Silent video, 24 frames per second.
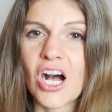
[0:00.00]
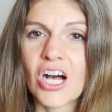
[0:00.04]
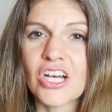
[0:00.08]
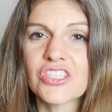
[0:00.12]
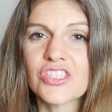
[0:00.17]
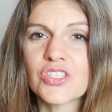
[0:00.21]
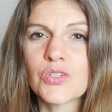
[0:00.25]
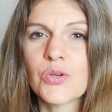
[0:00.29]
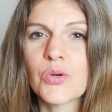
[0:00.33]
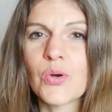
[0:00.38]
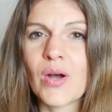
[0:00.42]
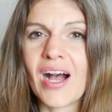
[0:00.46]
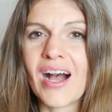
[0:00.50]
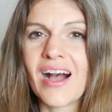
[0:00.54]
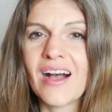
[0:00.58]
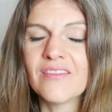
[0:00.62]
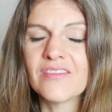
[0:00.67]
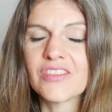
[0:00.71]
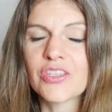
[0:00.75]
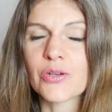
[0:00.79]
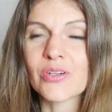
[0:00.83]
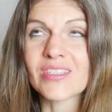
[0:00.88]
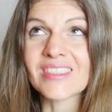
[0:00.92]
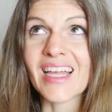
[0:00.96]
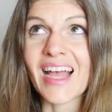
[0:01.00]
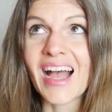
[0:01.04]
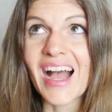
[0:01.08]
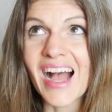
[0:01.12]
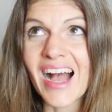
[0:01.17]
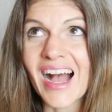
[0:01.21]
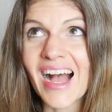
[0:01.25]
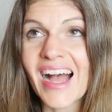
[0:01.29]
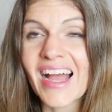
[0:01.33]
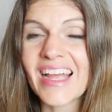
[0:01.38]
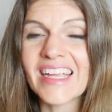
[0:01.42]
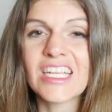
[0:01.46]
Also, there is a
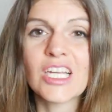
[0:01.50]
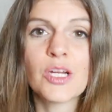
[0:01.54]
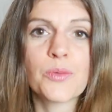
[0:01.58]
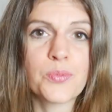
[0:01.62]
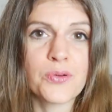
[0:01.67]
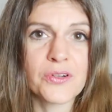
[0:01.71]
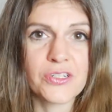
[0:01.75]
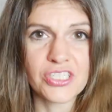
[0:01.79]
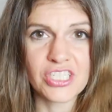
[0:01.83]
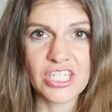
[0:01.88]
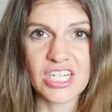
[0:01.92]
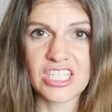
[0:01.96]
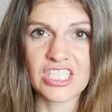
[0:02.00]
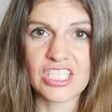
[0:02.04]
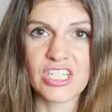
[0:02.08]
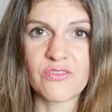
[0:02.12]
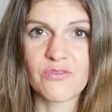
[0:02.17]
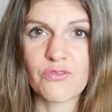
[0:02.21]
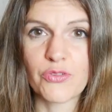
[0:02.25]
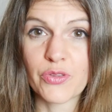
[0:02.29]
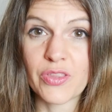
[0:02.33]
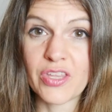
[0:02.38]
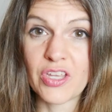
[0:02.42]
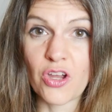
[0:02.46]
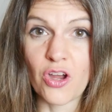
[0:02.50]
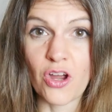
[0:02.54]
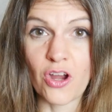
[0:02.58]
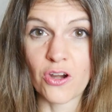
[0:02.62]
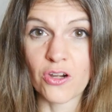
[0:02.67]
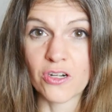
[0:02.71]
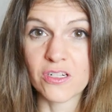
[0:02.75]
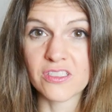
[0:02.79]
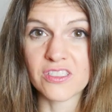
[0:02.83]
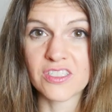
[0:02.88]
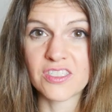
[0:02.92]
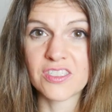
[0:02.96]
high appreciation for the
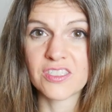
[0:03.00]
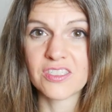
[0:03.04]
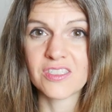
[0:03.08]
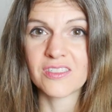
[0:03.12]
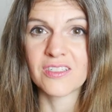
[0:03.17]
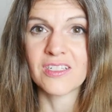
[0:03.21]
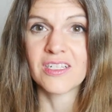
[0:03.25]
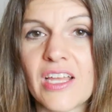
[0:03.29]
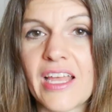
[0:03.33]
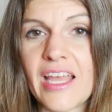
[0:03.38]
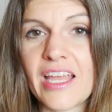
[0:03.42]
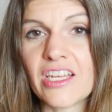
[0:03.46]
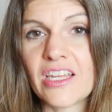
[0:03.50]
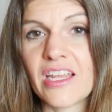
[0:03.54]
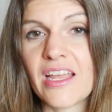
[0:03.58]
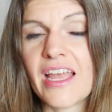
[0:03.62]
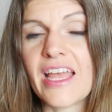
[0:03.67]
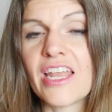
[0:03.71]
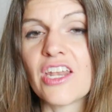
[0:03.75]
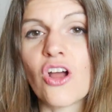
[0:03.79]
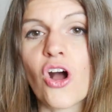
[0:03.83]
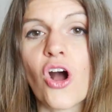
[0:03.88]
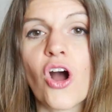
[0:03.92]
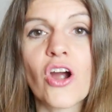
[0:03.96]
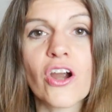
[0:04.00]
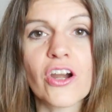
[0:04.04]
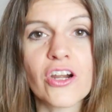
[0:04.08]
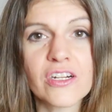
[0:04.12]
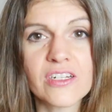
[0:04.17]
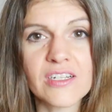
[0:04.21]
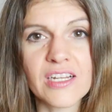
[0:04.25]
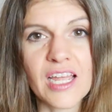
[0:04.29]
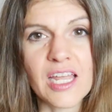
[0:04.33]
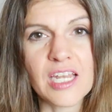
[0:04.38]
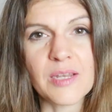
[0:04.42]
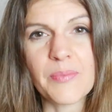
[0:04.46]
arts and
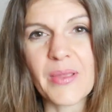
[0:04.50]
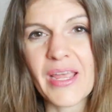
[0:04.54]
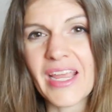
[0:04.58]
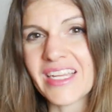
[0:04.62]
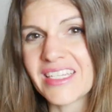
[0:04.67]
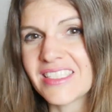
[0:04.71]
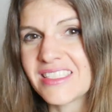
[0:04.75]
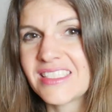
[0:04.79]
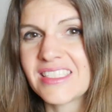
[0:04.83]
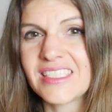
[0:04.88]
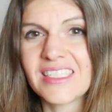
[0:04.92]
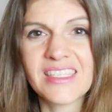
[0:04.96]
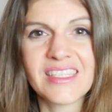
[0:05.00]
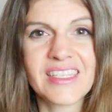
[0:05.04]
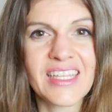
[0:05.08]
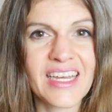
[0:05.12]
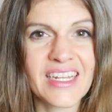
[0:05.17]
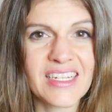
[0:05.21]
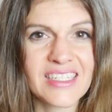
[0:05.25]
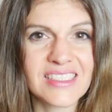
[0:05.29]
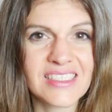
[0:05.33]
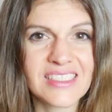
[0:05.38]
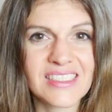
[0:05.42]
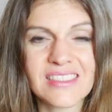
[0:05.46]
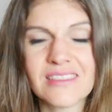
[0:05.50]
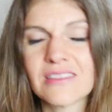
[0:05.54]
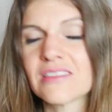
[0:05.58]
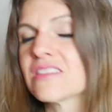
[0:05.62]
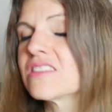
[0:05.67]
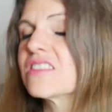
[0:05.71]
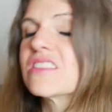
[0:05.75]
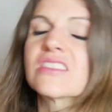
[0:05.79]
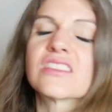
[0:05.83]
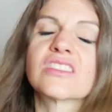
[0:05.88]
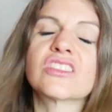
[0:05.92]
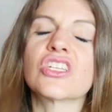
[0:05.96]
art and painting that is
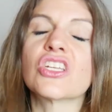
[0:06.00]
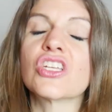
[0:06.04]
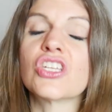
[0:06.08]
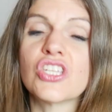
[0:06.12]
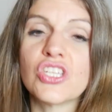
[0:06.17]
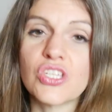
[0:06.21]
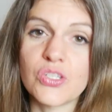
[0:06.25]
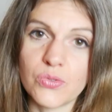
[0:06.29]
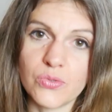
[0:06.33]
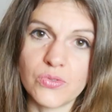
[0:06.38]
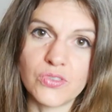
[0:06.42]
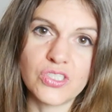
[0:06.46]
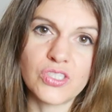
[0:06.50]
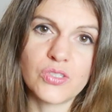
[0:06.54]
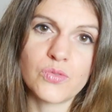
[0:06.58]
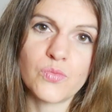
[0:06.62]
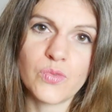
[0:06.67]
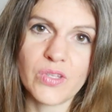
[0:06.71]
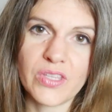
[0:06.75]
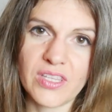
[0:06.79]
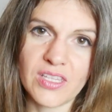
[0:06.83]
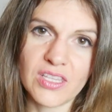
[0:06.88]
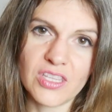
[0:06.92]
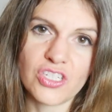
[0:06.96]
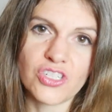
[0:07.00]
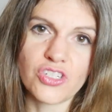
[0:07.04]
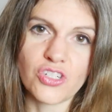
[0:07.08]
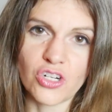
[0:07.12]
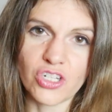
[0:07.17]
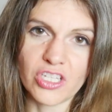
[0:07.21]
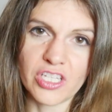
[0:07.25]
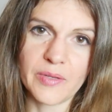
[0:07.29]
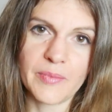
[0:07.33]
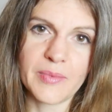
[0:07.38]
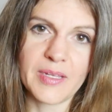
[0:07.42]
just huge within the Charlotte